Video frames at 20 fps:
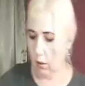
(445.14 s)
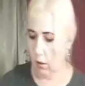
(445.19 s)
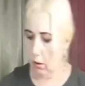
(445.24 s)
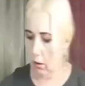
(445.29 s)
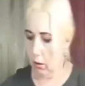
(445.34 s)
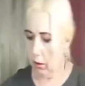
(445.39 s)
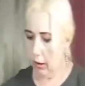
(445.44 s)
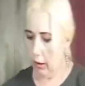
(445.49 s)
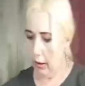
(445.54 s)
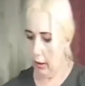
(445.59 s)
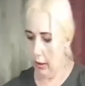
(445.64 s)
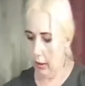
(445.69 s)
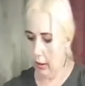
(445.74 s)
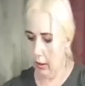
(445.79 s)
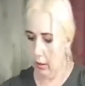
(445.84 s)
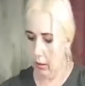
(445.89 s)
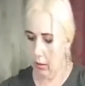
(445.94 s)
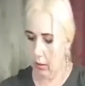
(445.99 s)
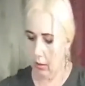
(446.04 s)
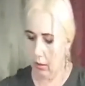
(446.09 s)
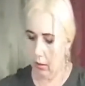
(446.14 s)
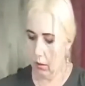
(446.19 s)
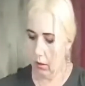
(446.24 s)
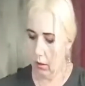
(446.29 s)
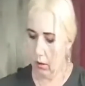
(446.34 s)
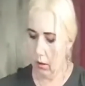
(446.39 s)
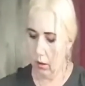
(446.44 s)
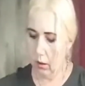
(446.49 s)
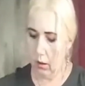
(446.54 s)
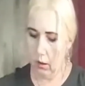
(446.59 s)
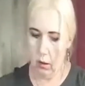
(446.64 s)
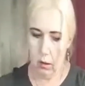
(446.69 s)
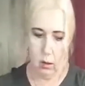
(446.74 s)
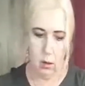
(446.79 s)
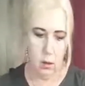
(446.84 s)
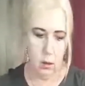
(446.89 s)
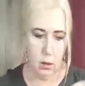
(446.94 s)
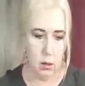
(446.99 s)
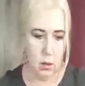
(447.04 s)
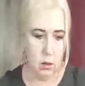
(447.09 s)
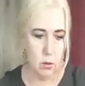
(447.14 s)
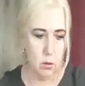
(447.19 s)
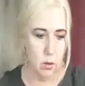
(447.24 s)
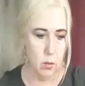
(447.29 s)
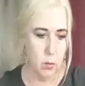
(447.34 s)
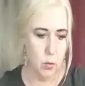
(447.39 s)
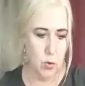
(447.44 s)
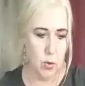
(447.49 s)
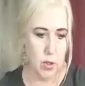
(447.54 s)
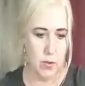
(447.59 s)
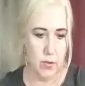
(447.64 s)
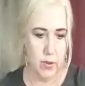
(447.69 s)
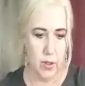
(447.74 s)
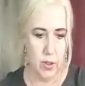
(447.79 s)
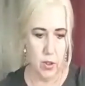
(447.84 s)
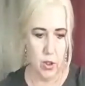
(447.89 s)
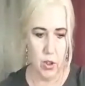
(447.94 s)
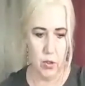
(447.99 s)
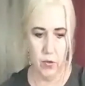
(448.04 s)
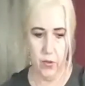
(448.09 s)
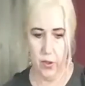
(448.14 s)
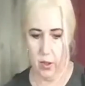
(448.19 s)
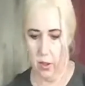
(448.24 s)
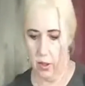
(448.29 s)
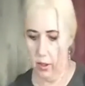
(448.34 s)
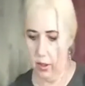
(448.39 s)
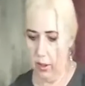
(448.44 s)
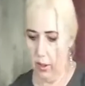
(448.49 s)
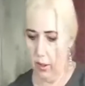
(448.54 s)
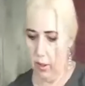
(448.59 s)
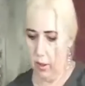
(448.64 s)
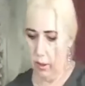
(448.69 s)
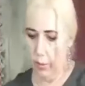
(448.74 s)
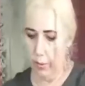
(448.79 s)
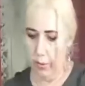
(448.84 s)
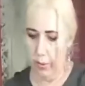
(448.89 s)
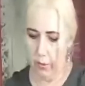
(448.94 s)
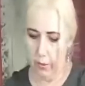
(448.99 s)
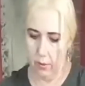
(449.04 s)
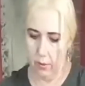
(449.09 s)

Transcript: Okay, so almost finished filling it up.